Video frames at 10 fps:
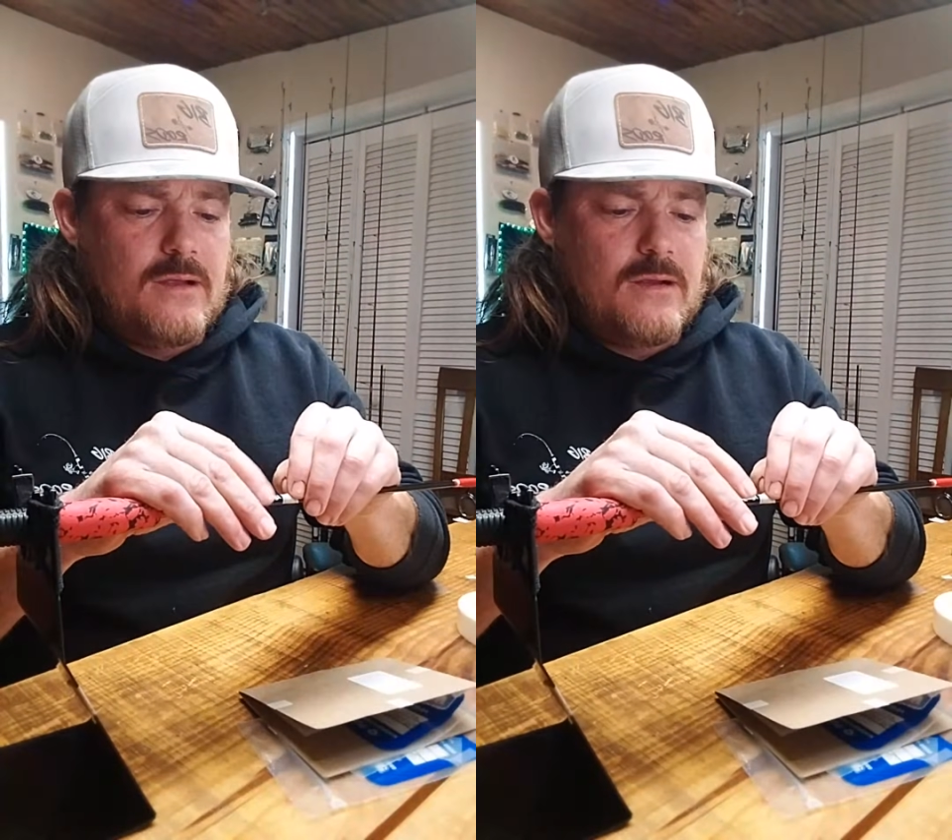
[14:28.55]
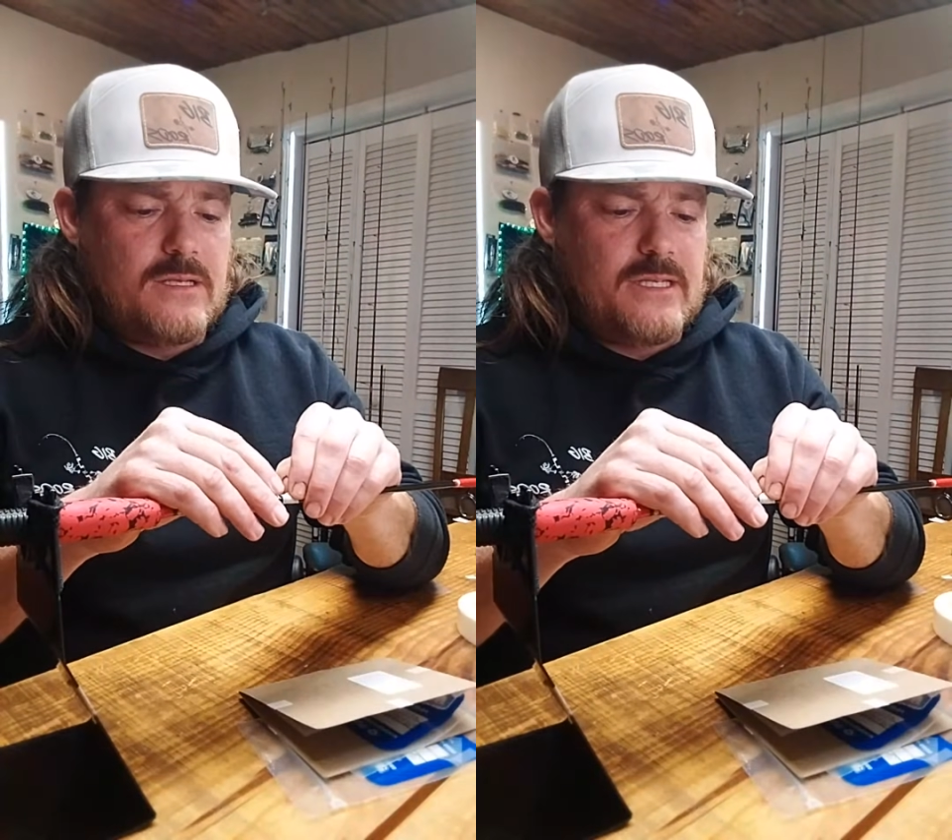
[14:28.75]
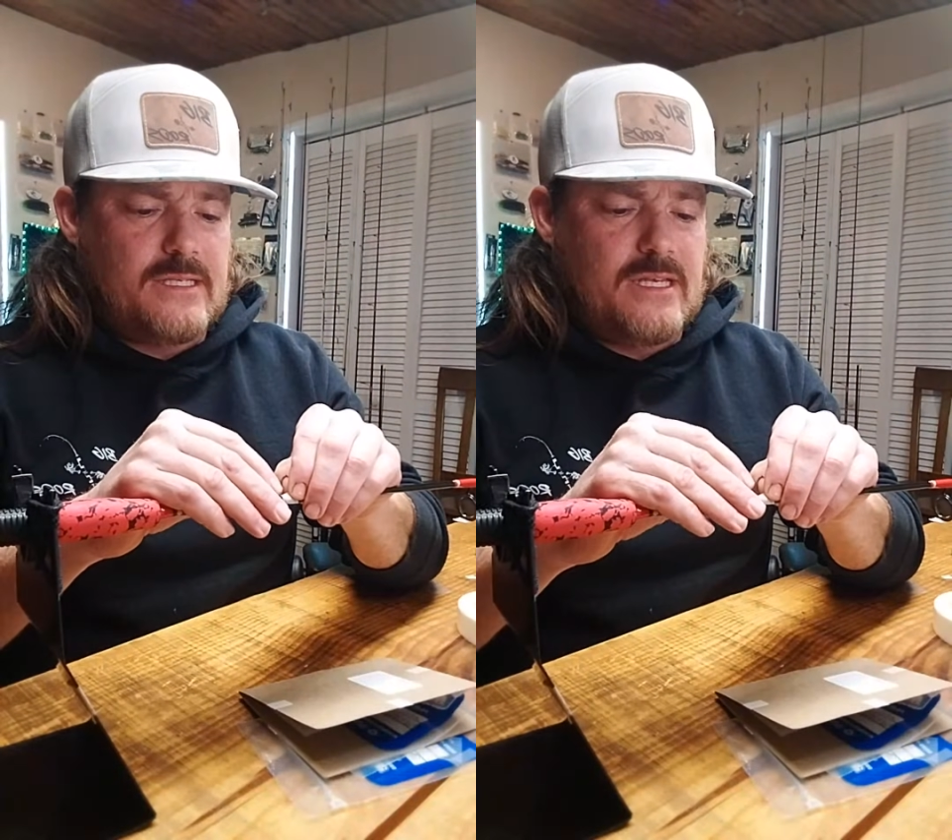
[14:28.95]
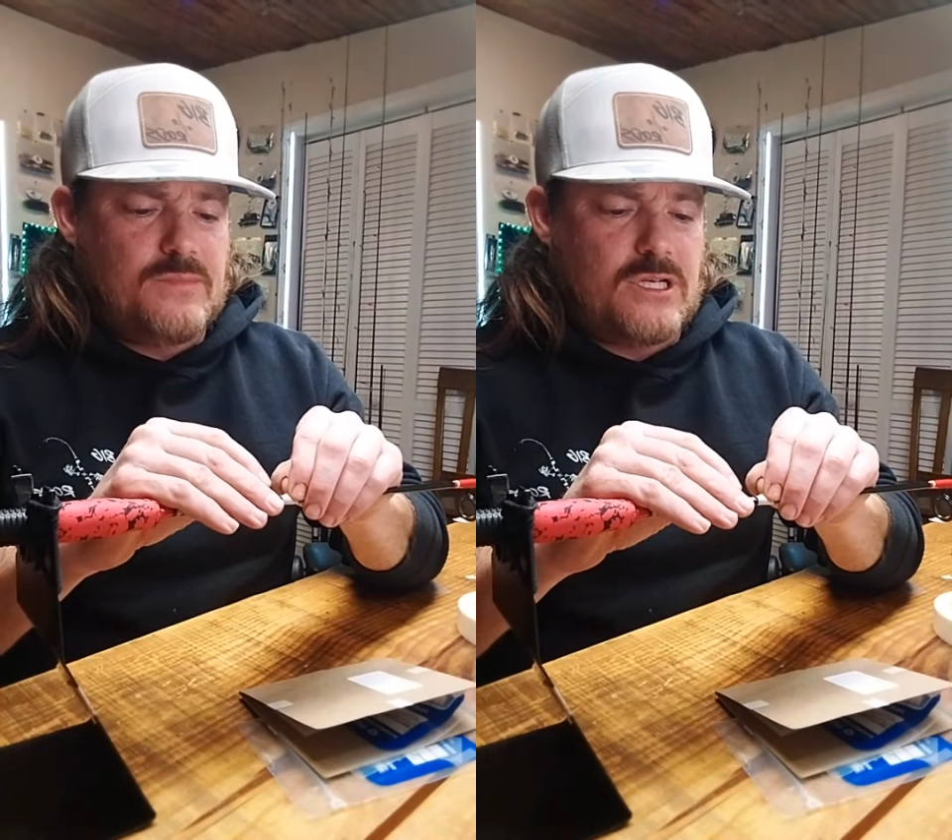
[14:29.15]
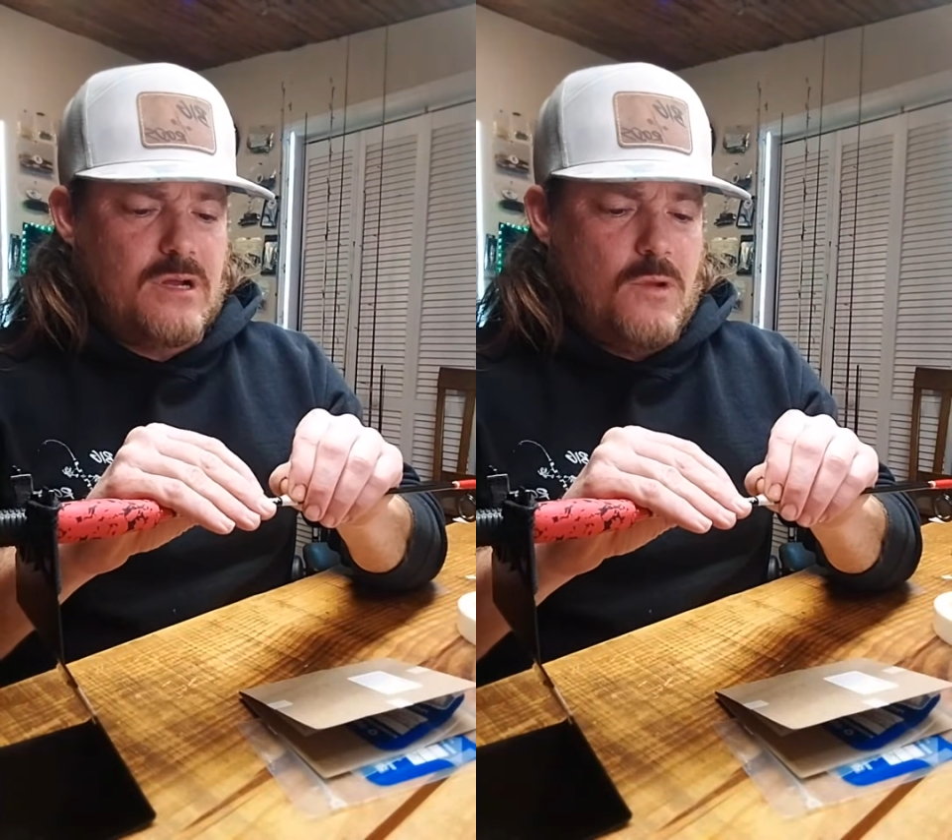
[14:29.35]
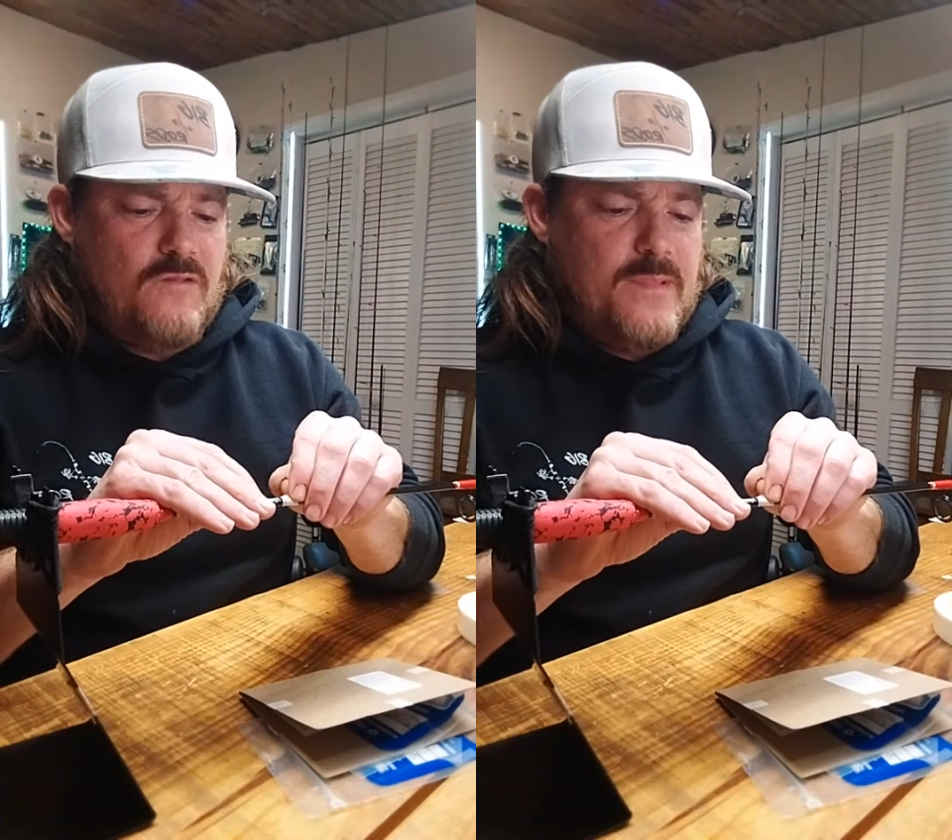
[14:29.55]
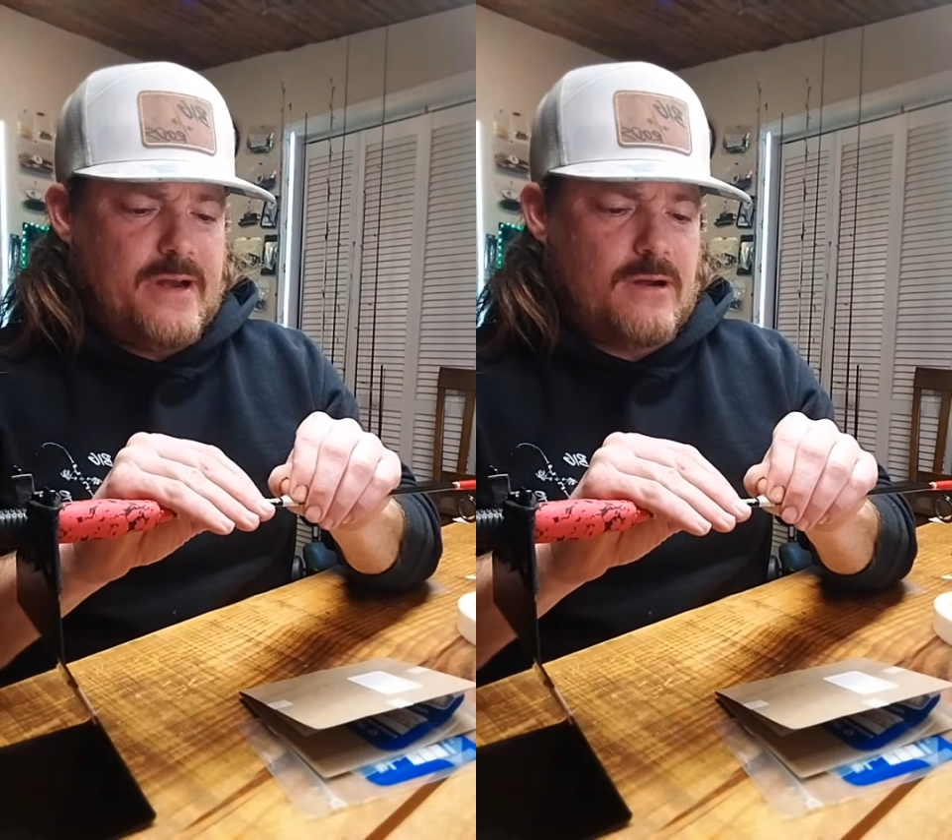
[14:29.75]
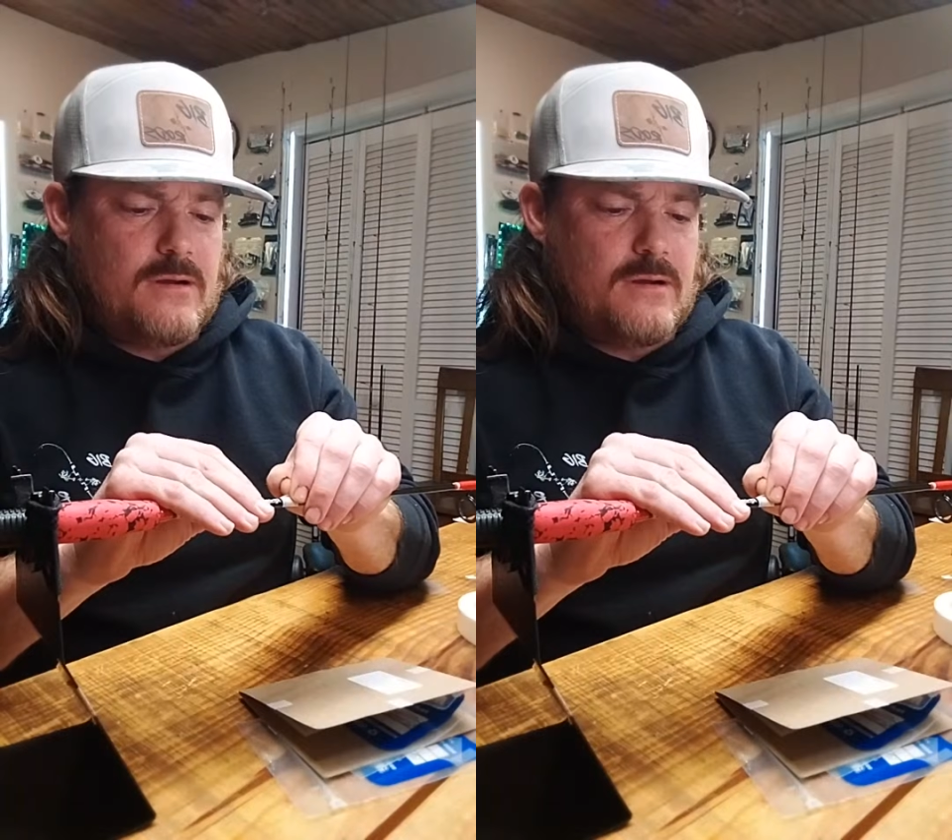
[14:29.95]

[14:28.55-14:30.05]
Because this seems to come off better.